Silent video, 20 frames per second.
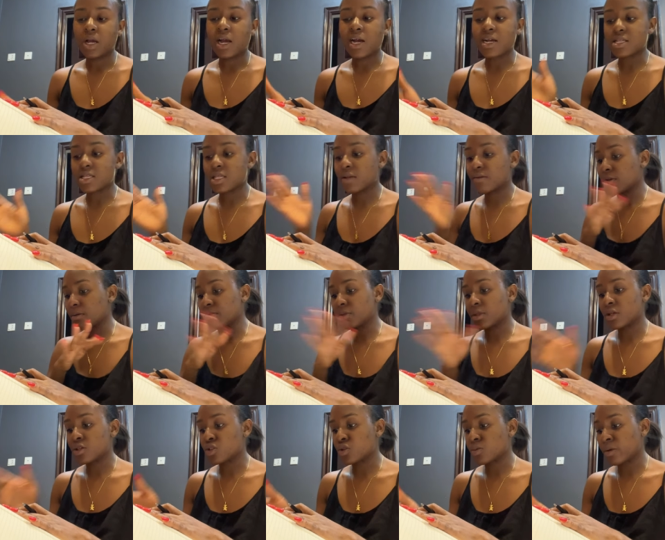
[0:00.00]
I say some
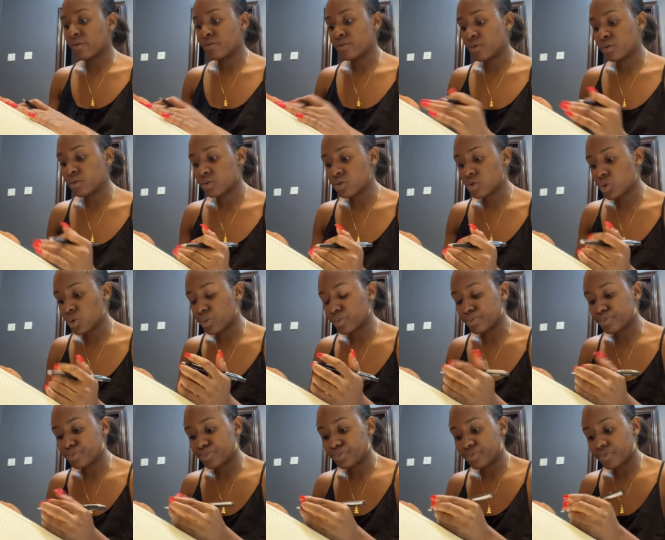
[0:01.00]
things to my phone, so
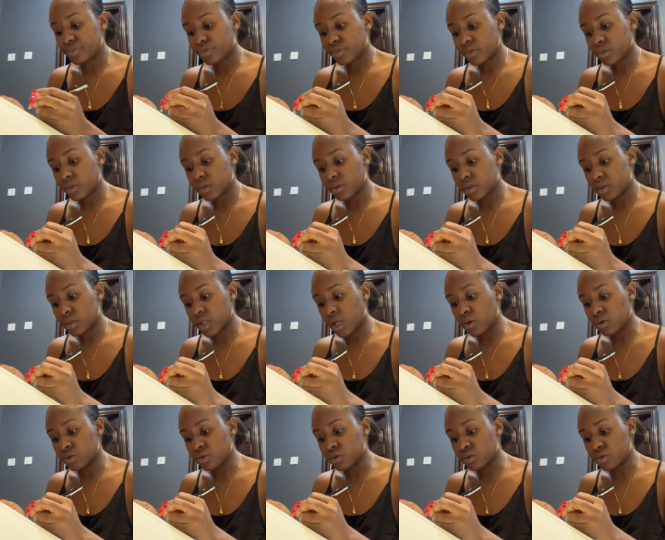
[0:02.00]
that will